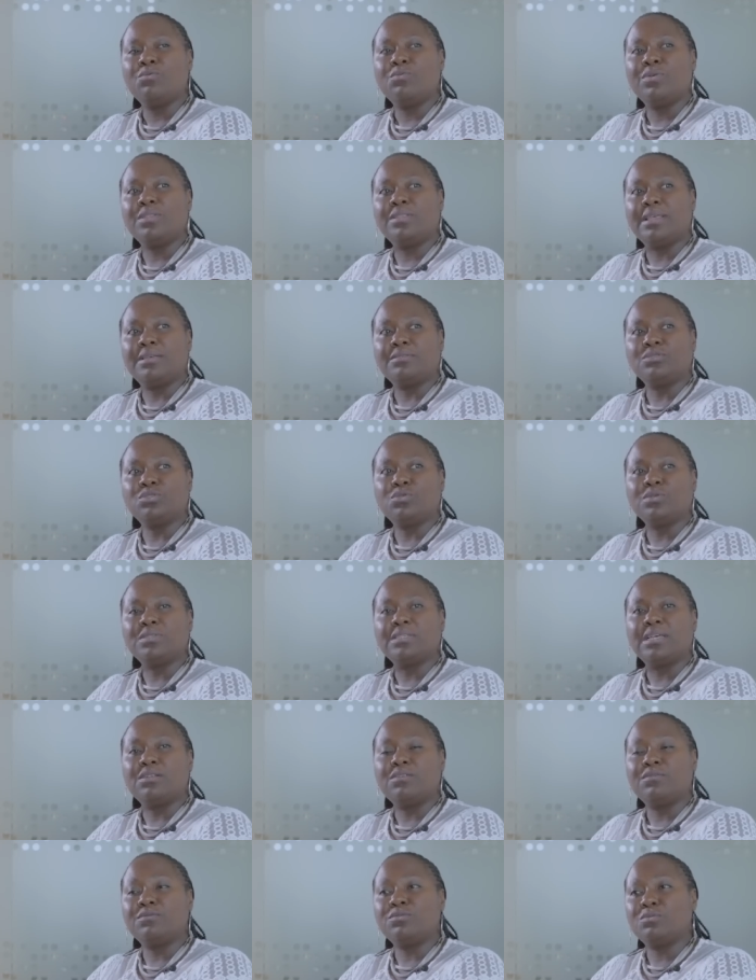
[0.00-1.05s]
with a
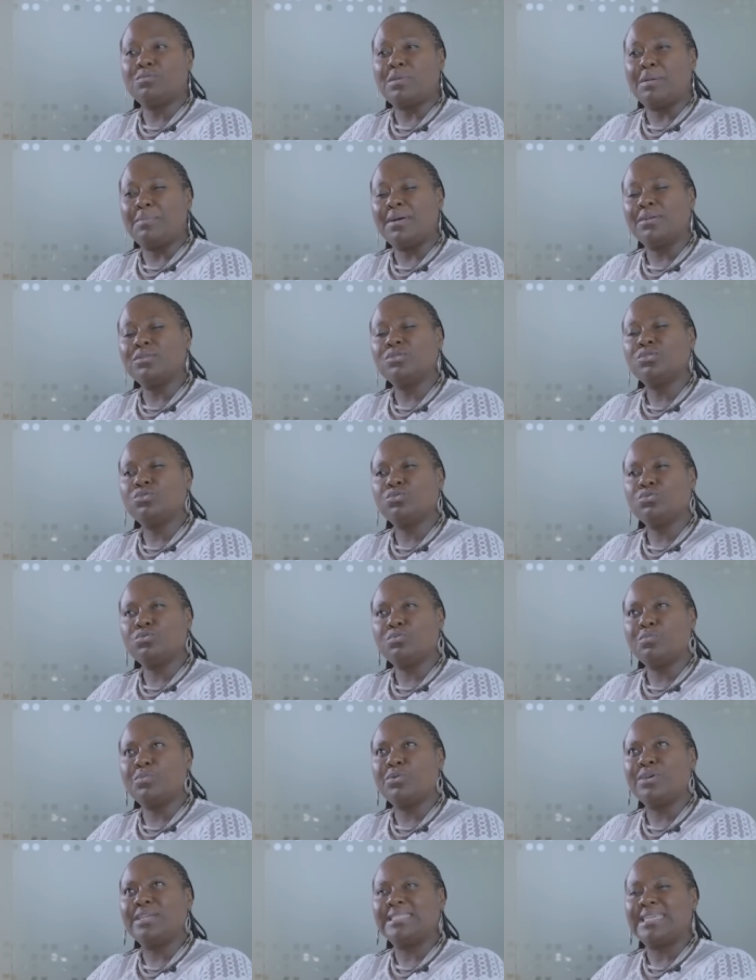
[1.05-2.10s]
total of about
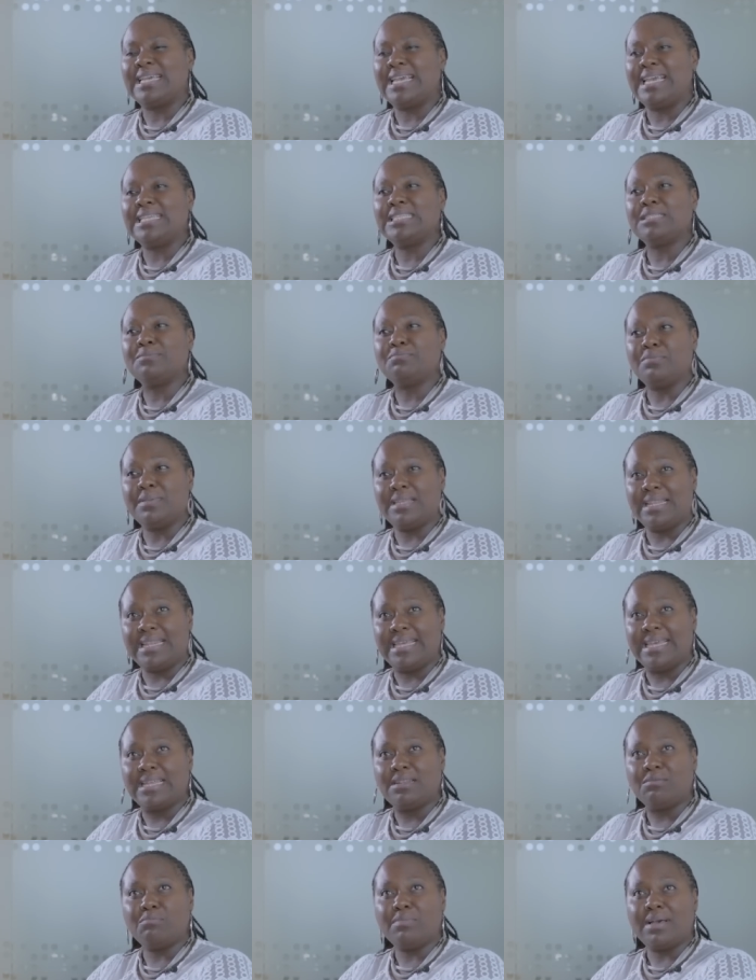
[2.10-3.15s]
2.8
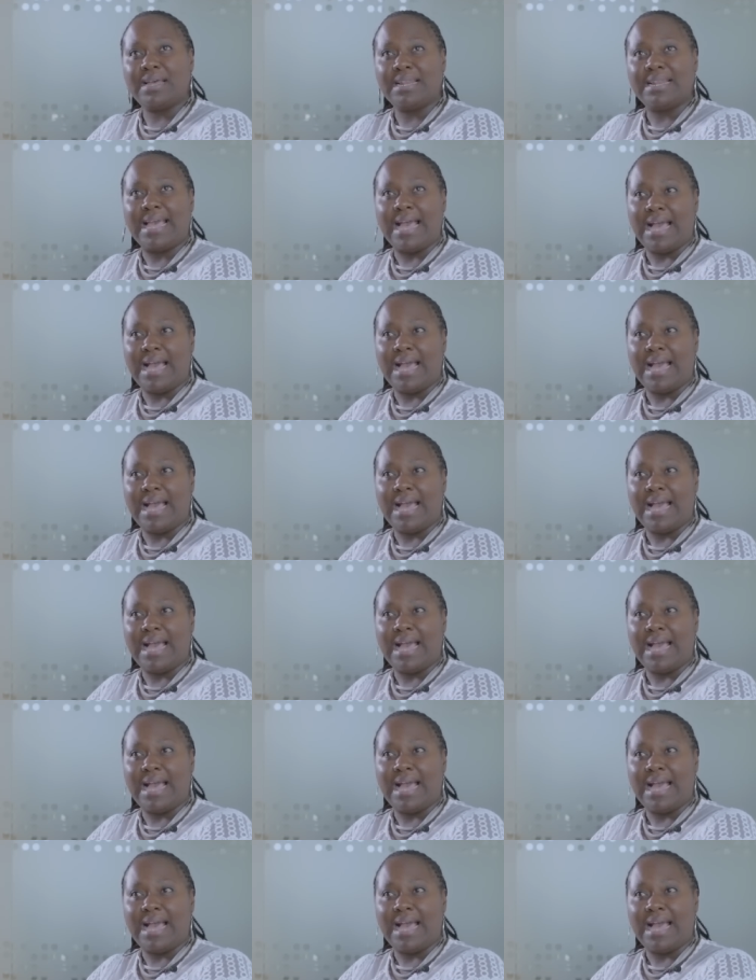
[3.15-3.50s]
million man